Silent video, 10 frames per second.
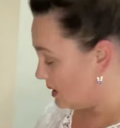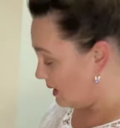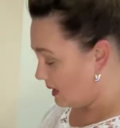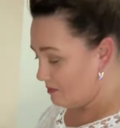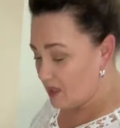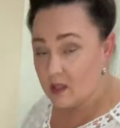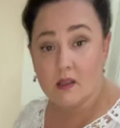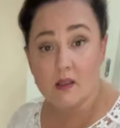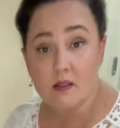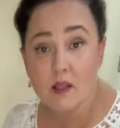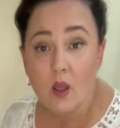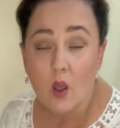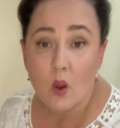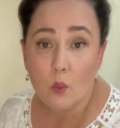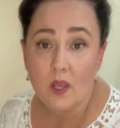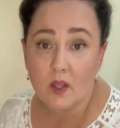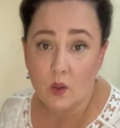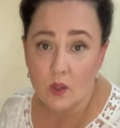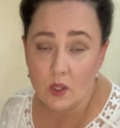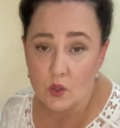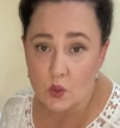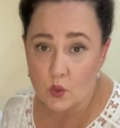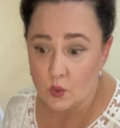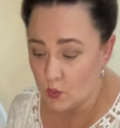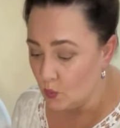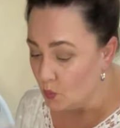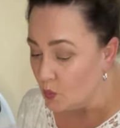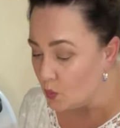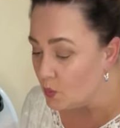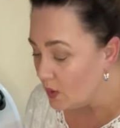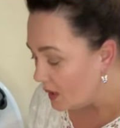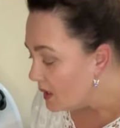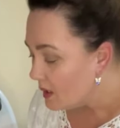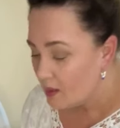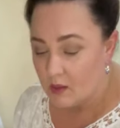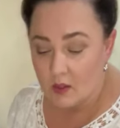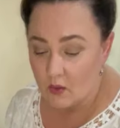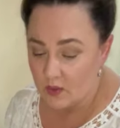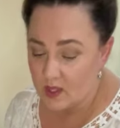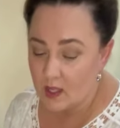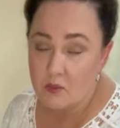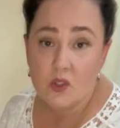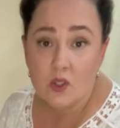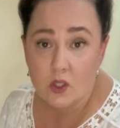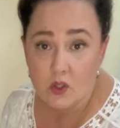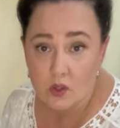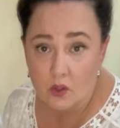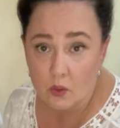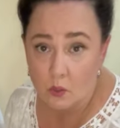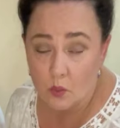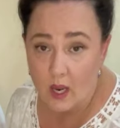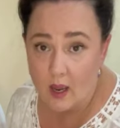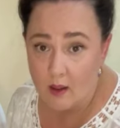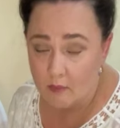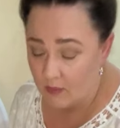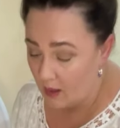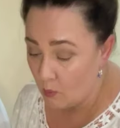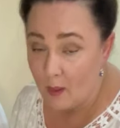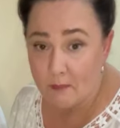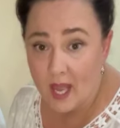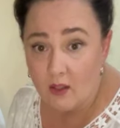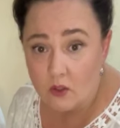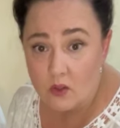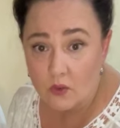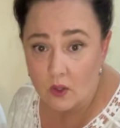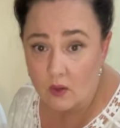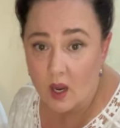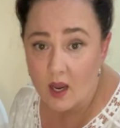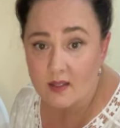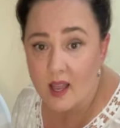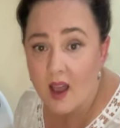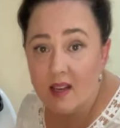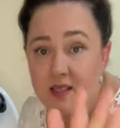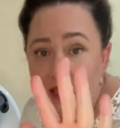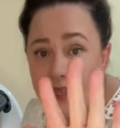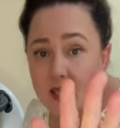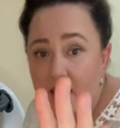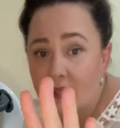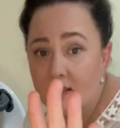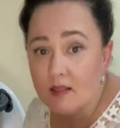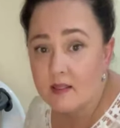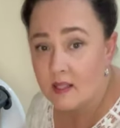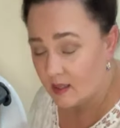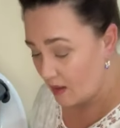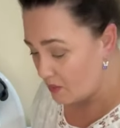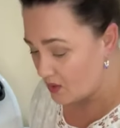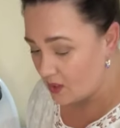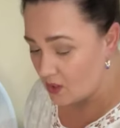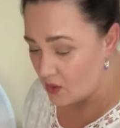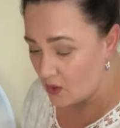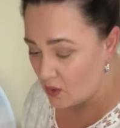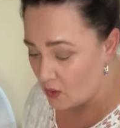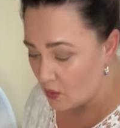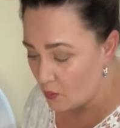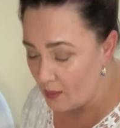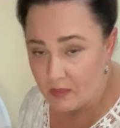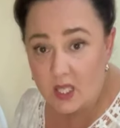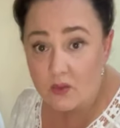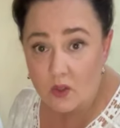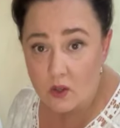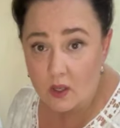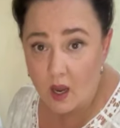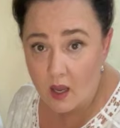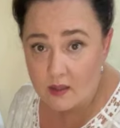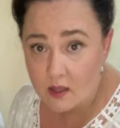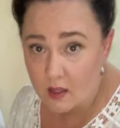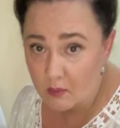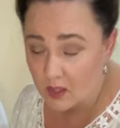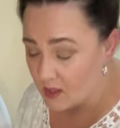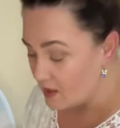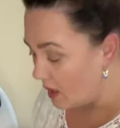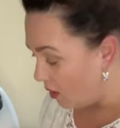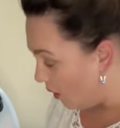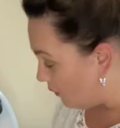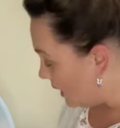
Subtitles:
again because we're going to, obviously I'm just going to do one batch for you guys. Hi Denise. I'm just going to do one batch for you guys and then I'm going to sign off.